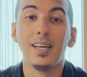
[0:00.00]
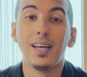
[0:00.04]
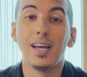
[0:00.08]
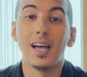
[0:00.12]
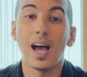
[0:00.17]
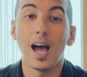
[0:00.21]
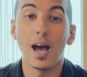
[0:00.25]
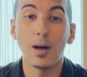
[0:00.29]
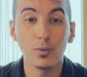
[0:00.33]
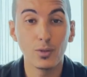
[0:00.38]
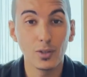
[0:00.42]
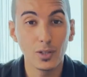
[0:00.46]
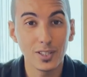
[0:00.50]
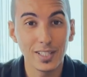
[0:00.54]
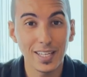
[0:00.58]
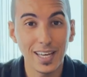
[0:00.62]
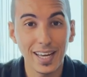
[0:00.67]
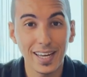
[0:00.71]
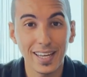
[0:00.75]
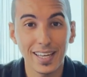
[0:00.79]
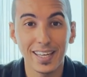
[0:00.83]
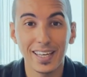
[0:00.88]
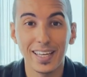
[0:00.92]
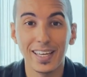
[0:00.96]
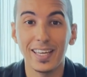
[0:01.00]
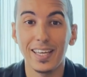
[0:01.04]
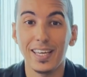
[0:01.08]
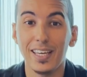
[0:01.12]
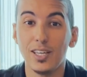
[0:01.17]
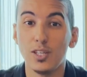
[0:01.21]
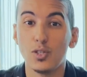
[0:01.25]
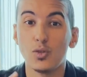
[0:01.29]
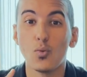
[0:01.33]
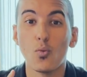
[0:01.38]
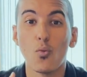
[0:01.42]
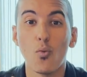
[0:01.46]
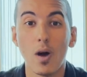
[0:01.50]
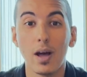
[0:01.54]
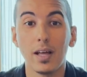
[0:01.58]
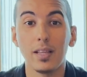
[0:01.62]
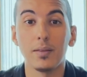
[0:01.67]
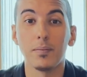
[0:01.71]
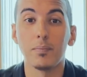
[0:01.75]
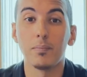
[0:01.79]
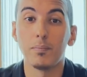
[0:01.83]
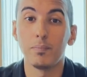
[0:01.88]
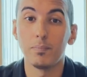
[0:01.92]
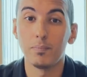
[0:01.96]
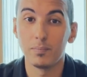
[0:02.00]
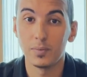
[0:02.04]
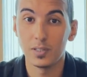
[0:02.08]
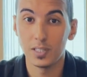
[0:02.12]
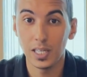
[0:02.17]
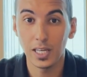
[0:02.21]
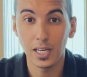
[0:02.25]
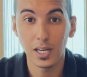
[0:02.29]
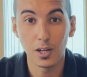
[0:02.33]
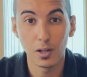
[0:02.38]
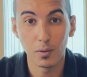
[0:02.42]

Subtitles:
AutoTag is one single